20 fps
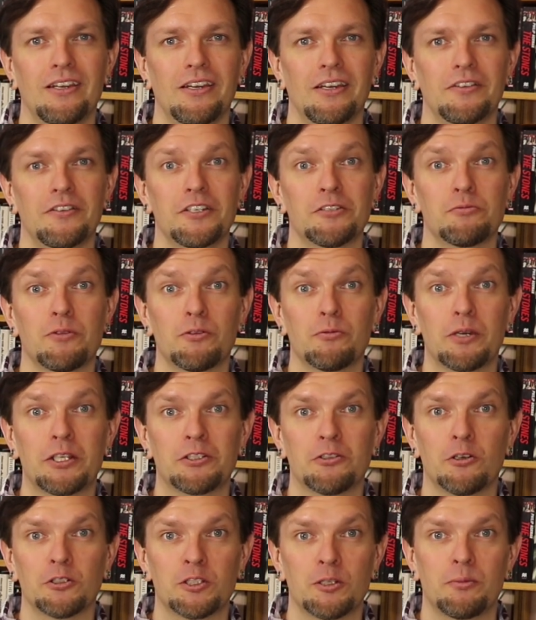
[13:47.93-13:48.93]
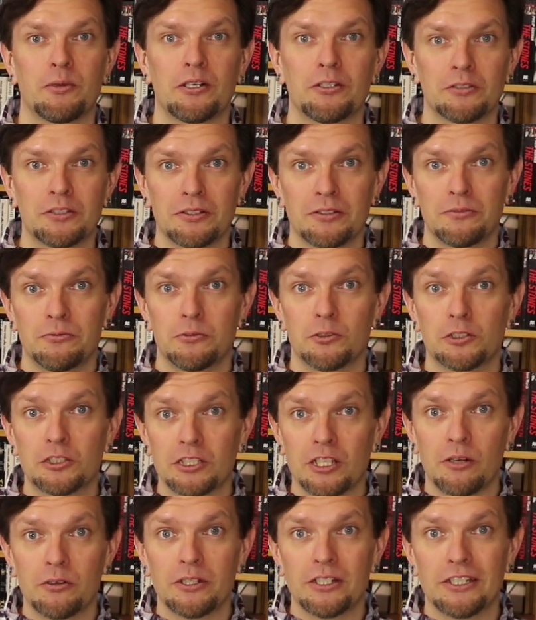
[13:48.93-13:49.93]
In this one we talked about what
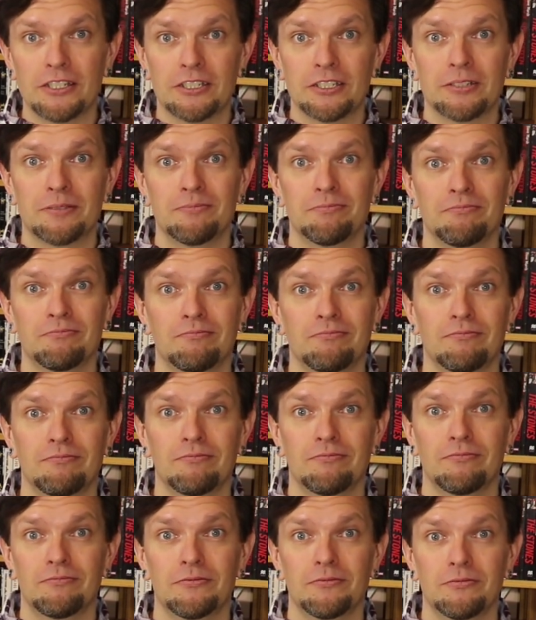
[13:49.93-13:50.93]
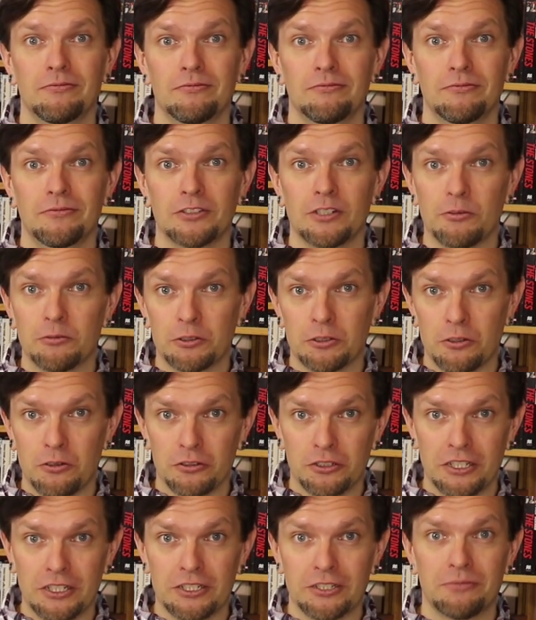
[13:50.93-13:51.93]
sound is, sound
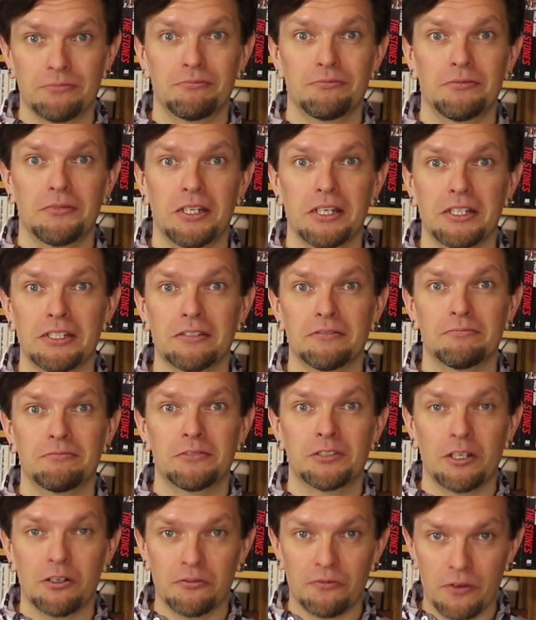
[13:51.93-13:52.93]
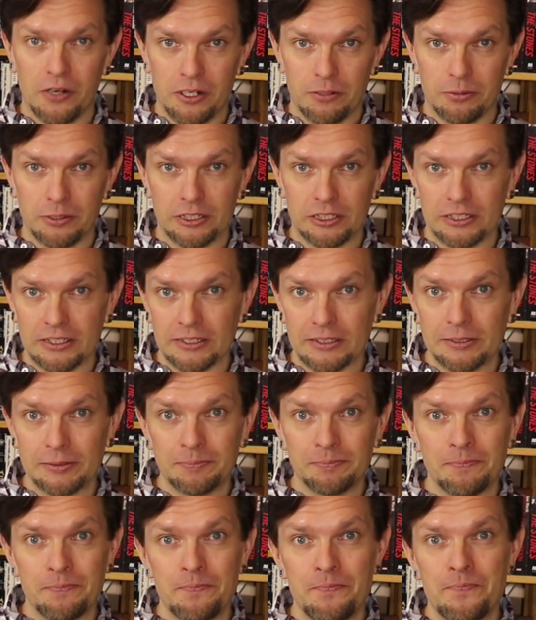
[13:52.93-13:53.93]
sources and sound frequencies.
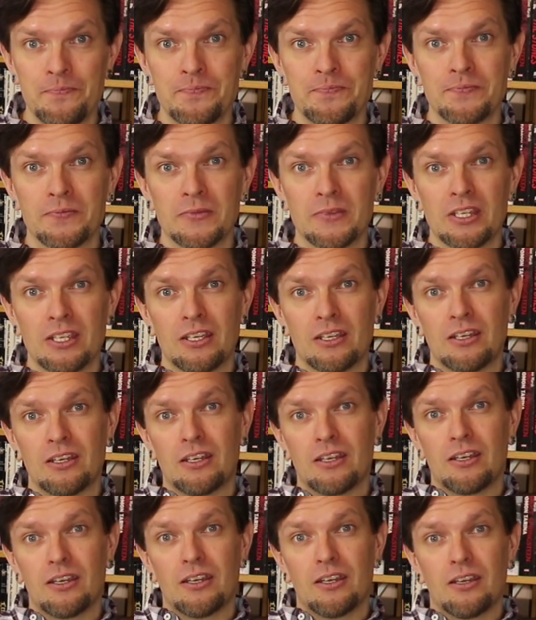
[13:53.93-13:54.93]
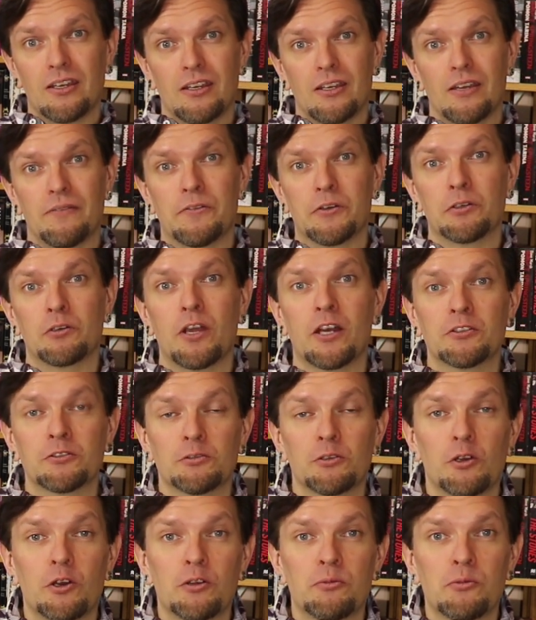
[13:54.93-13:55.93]
If you'd like
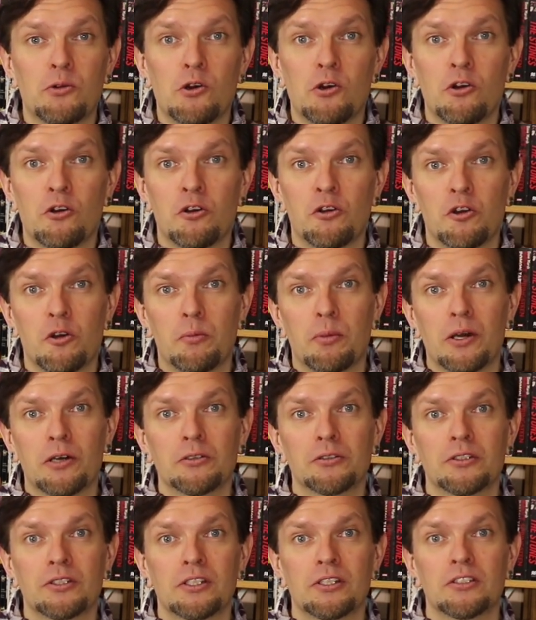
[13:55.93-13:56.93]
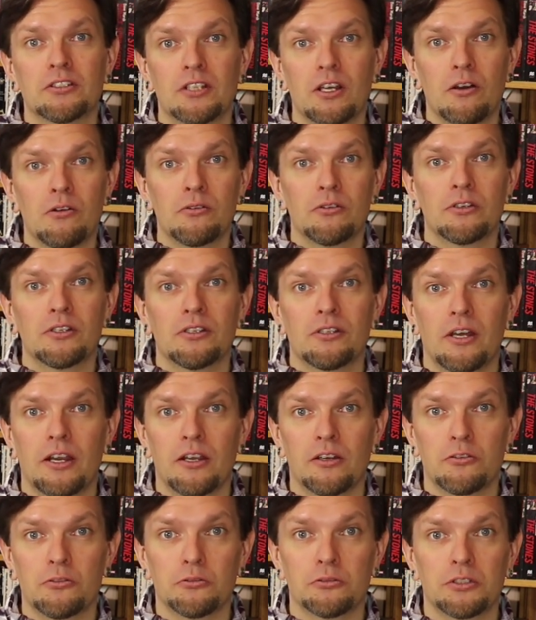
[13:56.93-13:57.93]
to learn more about sound and
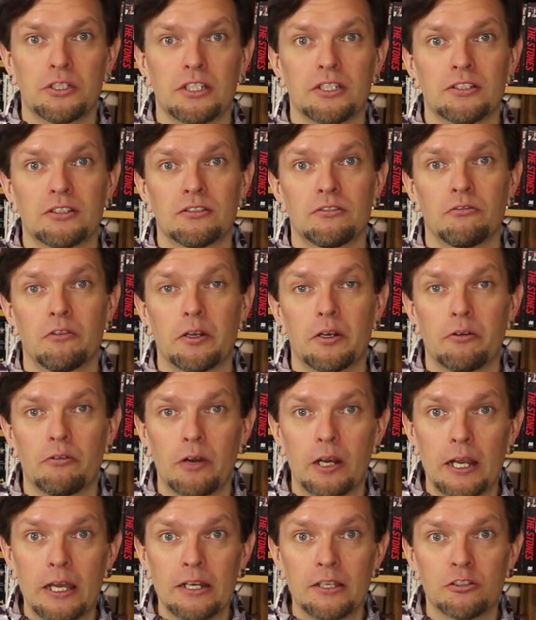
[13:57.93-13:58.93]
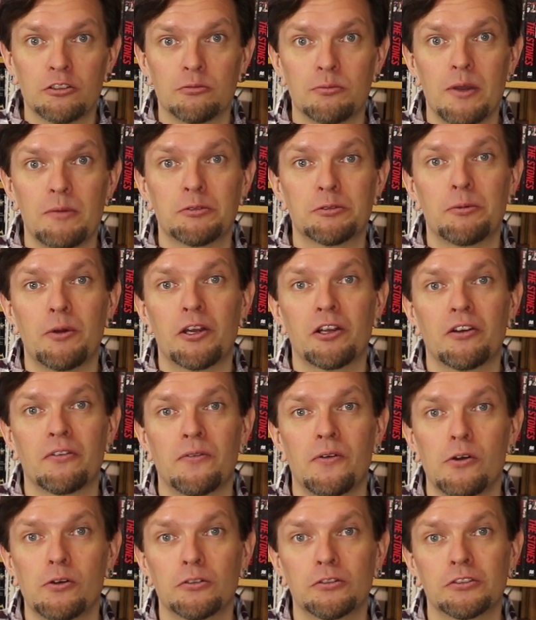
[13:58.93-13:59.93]
acoustics re related to MEMS
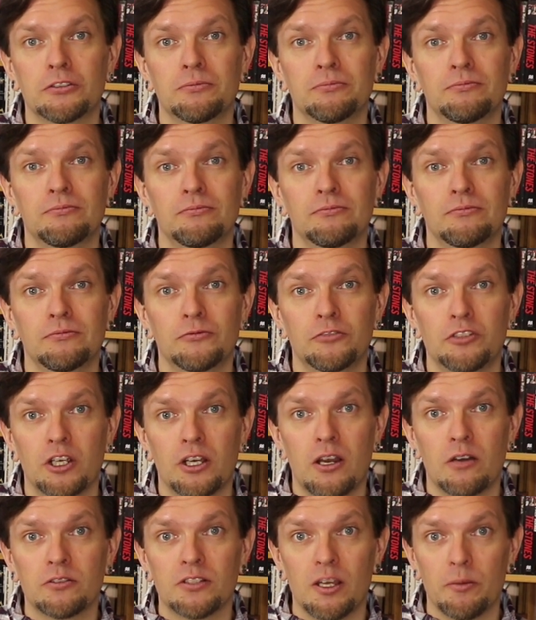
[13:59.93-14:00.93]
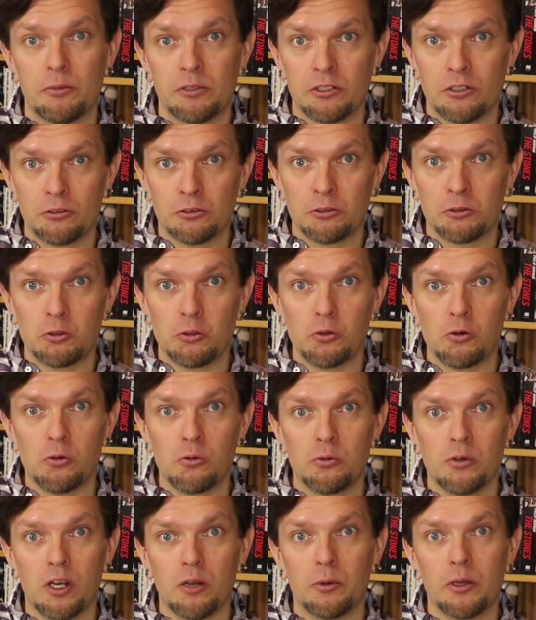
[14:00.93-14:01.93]
microphones, check out episode
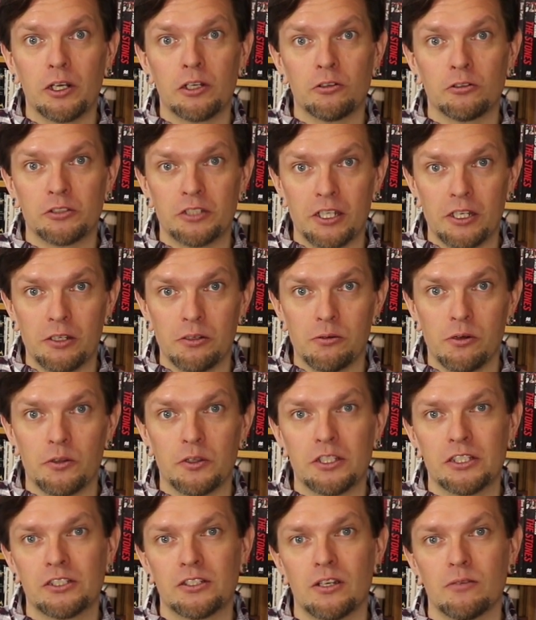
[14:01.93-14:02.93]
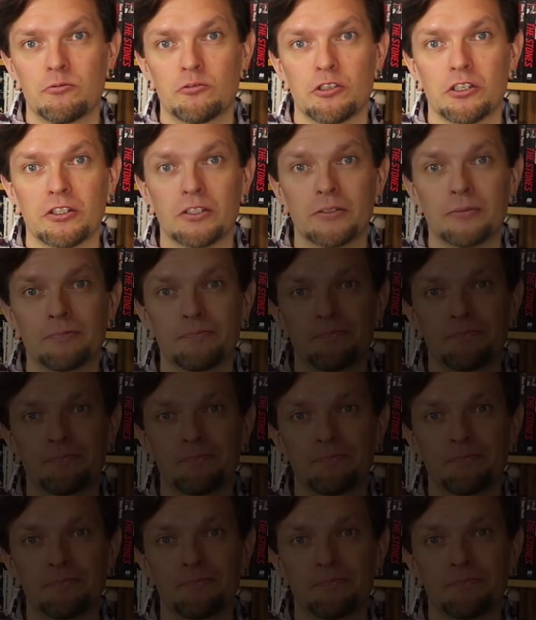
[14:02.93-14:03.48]
2 where we'll continue on this subject.